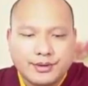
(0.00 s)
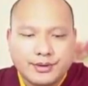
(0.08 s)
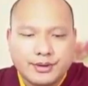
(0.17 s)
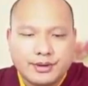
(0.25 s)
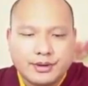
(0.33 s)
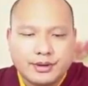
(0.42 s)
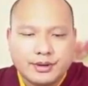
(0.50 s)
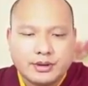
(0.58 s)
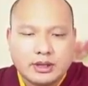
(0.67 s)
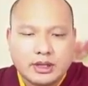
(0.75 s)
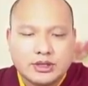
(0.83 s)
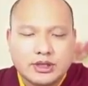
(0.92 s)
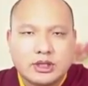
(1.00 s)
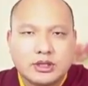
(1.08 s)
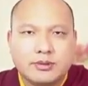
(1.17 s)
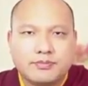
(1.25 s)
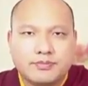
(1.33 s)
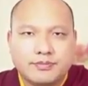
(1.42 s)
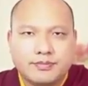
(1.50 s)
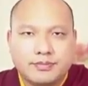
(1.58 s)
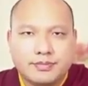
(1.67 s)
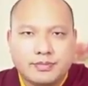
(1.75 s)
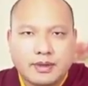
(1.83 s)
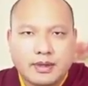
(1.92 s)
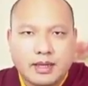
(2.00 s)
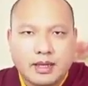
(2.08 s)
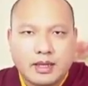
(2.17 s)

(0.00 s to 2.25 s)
And so in connection with that,